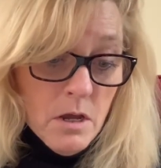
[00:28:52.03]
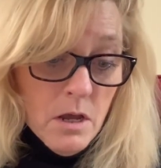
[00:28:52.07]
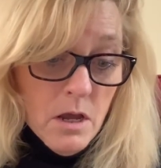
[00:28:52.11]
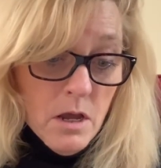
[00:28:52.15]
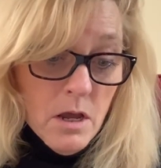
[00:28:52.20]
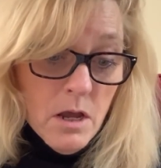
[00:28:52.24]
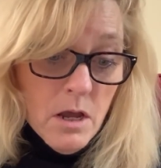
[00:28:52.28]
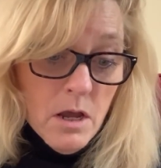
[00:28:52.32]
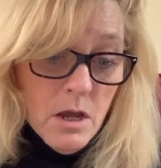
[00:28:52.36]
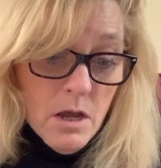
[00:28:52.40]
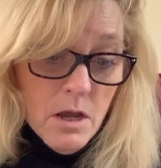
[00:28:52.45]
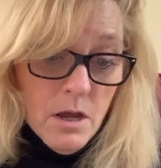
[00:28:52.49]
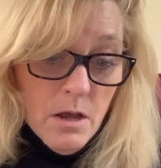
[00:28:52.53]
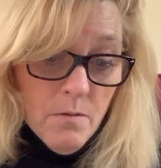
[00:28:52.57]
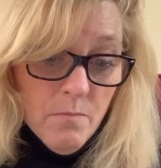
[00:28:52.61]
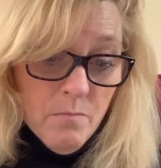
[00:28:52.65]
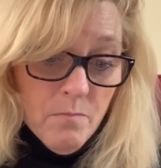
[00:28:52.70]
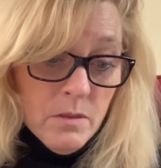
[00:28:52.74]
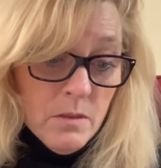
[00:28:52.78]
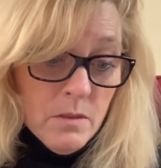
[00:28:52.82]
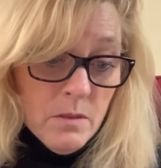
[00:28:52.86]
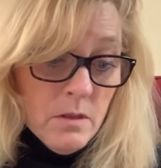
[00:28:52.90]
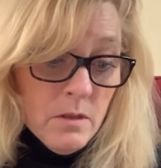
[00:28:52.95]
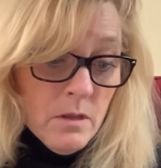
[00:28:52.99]

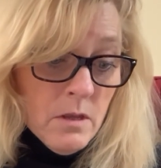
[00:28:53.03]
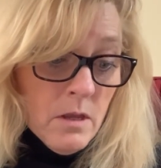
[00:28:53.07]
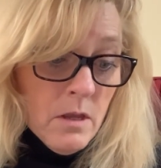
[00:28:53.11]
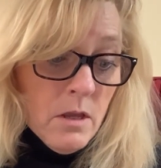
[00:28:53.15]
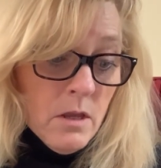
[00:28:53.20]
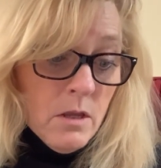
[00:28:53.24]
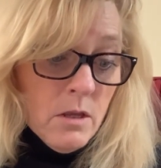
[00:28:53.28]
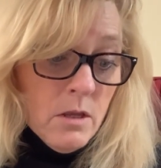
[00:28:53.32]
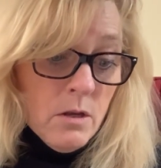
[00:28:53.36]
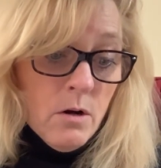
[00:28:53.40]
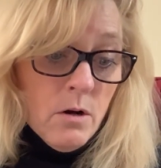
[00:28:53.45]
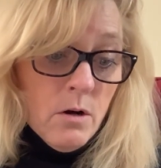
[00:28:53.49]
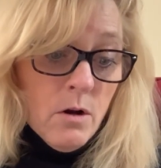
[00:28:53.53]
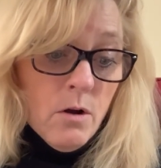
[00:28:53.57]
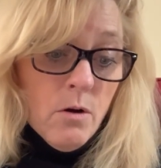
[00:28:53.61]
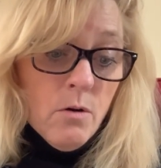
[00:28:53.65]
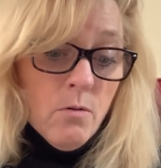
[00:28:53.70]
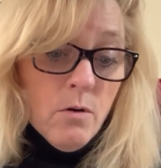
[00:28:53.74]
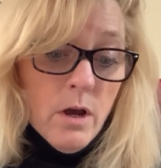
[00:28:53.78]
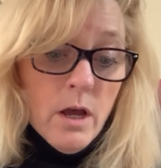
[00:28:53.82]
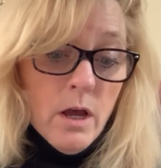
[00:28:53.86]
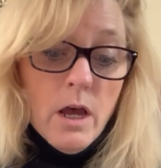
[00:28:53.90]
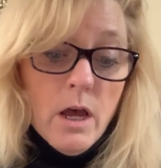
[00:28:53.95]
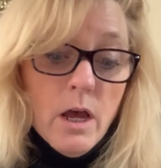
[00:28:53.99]
Um, you
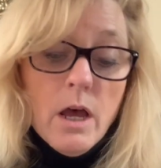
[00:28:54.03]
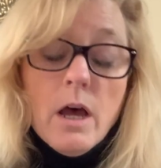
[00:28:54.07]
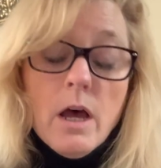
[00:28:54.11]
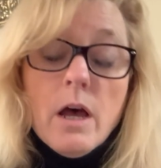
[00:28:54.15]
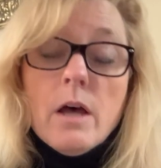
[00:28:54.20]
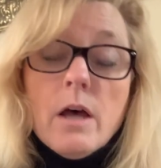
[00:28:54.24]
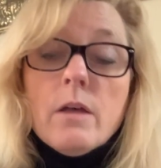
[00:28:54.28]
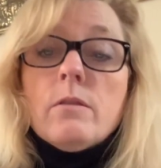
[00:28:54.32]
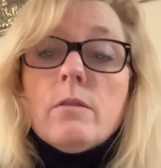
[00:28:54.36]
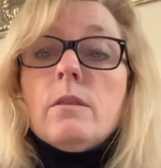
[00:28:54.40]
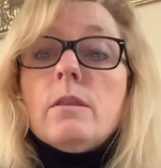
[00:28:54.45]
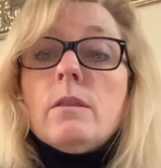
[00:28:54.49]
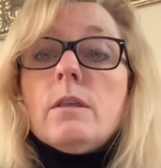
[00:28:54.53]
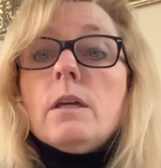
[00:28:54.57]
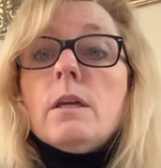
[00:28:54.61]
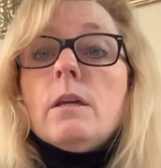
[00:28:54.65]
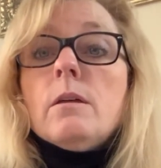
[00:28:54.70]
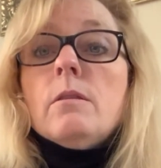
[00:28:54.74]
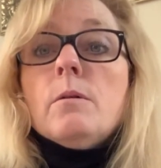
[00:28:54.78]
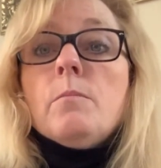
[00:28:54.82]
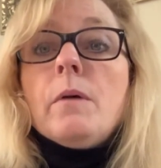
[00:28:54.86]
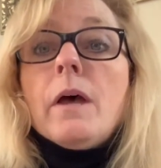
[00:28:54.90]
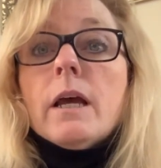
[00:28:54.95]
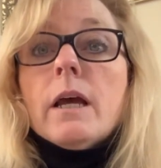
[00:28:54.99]
know, the
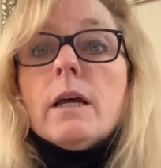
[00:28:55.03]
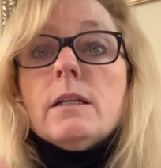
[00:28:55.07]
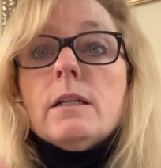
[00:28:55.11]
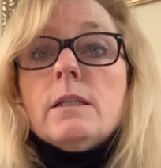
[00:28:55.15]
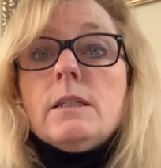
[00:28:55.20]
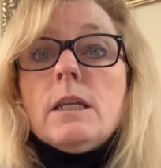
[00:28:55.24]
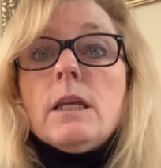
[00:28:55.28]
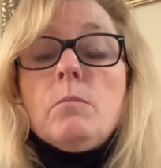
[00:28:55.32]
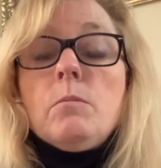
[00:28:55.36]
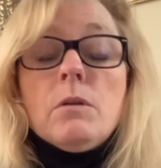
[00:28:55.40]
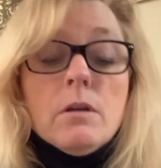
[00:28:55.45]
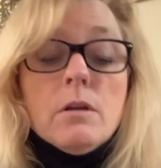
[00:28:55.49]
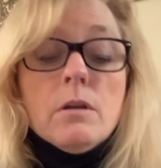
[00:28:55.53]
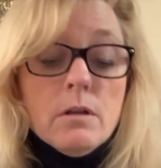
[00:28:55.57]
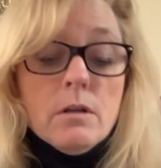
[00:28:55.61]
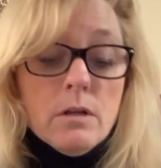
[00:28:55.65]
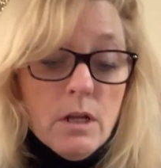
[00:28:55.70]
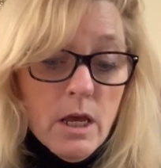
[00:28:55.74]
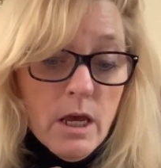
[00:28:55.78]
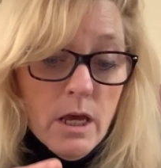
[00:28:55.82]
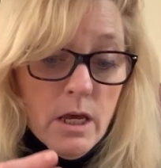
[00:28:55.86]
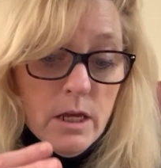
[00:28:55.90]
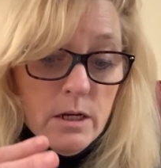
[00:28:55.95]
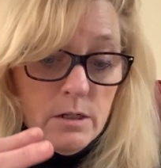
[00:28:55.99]
the macadamia
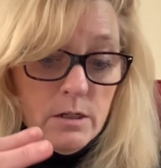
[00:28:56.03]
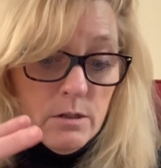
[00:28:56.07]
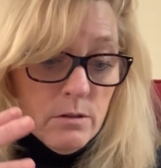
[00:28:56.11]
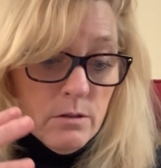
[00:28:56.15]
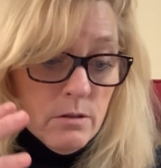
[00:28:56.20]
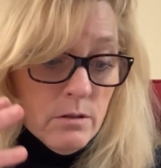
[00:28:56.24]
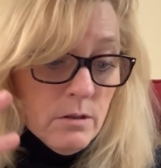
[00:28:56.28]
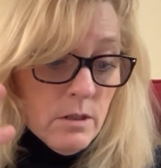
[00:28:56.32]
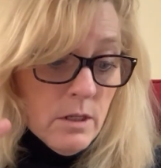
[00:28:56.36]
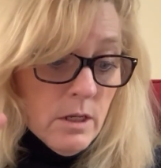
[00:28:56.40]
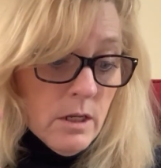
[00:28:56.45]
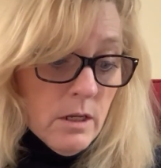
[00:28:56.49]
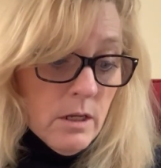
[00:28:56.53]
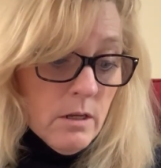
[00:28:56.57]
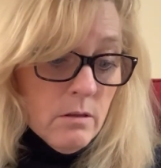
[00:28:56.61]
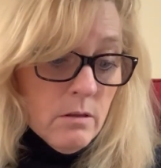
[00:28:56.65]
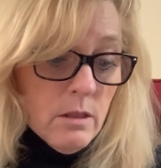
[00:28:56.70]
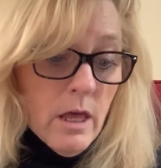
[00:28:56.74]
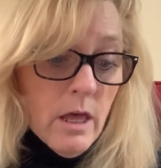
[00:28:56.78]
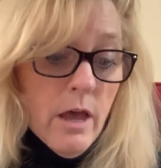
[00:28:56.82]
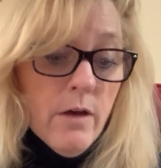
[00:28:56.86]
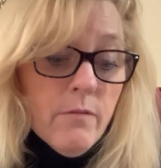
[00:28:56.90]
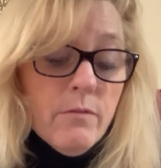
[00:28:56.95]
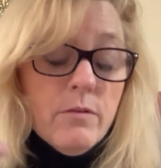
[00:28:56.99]
nut, the
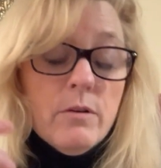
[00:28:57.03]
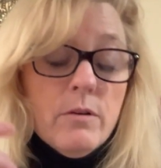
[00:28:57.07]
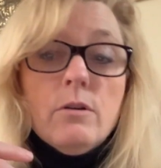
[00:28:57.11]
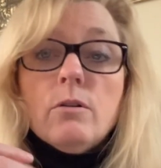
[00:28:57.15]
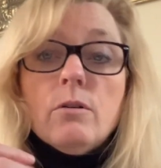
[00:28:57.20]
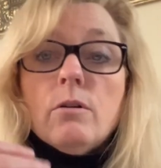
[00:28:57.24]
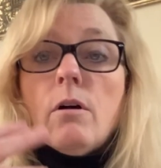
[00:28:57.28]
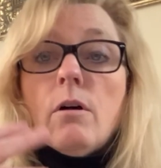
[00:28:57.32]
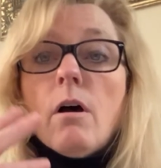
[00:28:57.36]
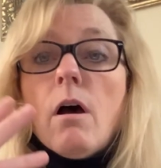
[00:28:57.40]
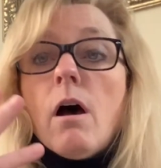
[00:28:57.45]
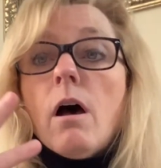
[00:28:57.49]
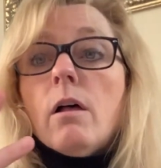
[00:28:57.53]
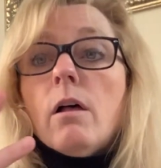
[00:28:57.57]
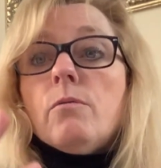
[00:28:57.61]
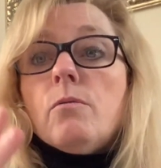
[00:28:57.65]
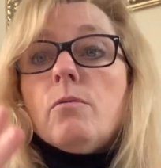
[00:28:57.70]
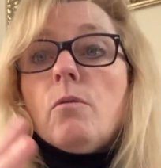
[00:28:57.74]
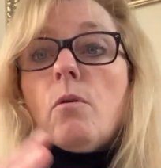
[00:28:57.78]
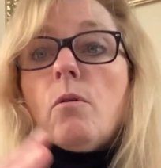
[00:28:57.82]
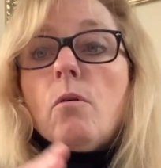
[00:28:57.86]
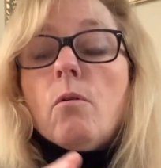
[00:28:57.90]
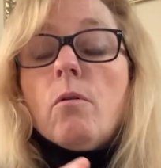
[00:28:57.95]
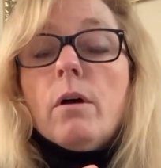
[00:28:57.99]
lavender
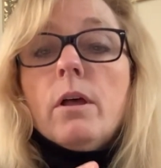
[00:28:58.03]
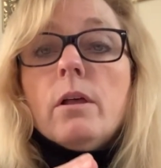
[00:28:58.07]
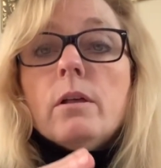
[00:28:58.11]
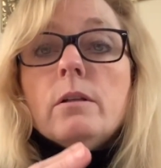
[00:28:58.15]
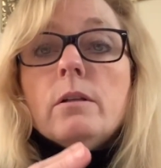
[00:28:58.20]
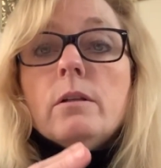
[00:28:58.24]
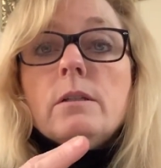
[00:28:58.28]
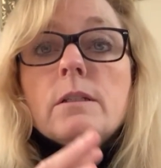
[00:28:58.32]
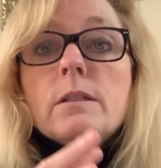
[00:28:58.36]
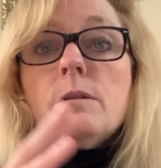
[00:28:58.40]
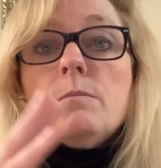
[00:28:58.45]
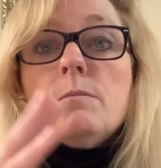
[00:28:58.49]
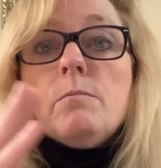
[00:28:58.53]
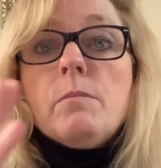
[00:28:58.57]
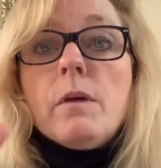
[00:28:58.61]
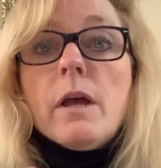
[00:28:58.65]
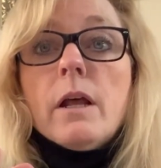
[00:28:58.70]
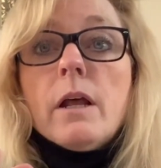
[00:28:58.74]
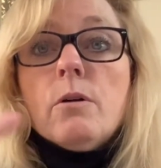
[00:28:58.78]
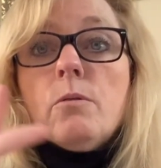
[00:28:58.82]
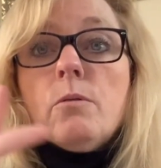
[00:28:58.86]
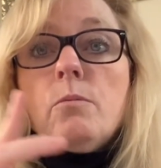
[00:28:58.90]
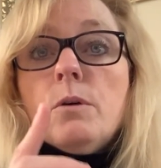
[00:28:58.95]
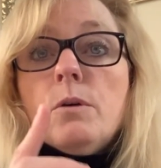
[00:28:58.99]
olive oil, doesn't
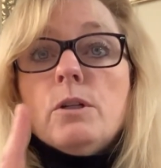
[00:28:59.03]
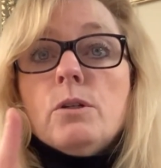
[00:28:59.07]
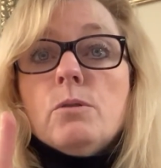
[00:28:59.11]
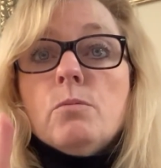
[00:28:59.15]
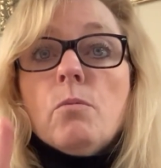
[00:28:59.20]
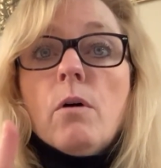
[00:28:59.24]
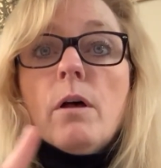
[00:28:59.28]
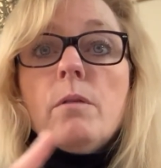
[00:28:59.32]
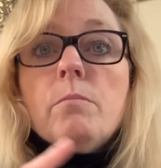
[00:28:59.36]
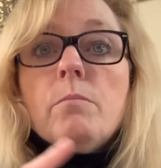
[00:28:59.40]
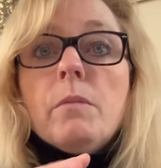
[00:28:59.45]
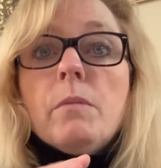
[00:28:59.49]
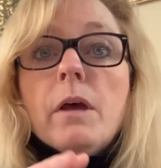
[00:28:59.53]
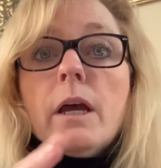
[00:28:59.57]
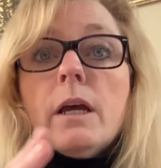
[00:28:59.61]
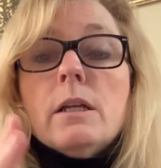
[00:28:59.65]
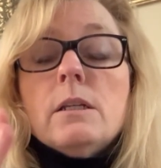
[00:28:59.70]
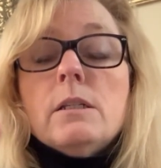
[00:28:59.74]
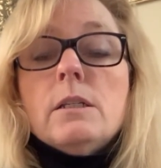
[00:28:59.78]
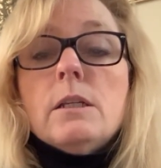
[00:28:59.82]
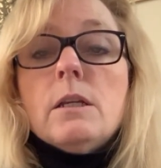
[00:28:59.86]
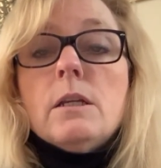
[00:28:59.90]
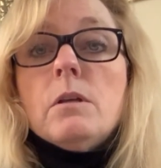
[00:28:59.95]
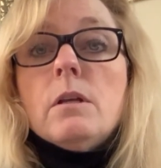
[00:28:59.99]
matter which one.
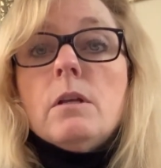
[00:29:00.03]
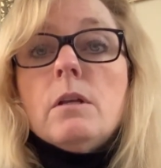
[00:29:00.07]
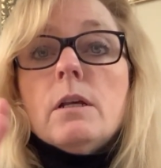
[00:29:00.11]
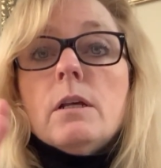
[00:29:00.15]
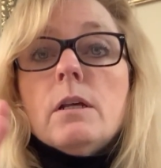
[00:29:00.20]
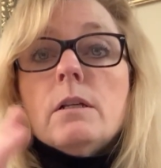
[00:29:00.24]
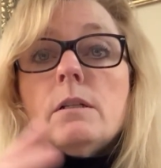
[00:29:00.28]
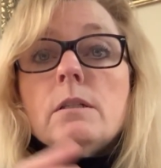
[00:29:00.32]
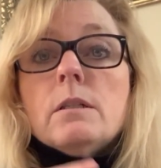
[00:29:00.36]
Macadamia nut